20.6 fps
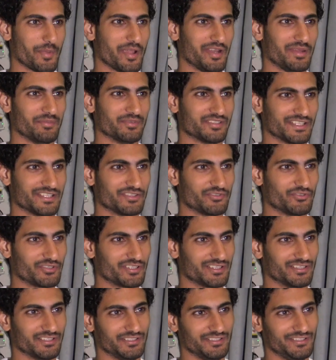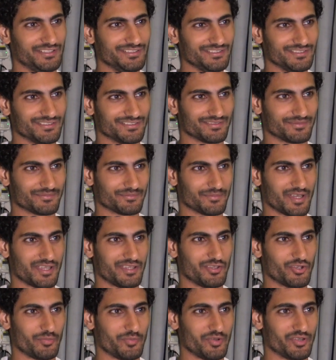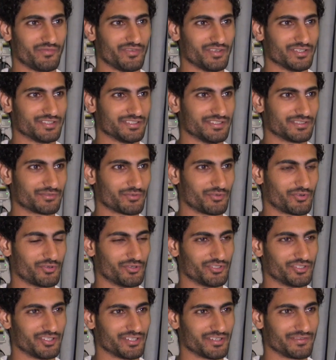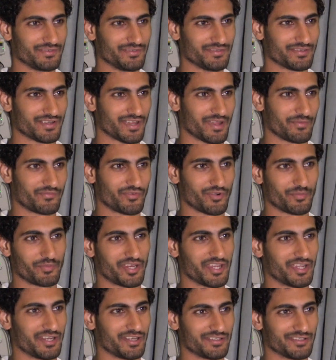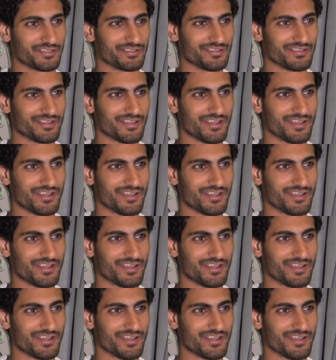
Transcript: My name is Andrew Killeney. My home university is Concordia. I'm from Canada.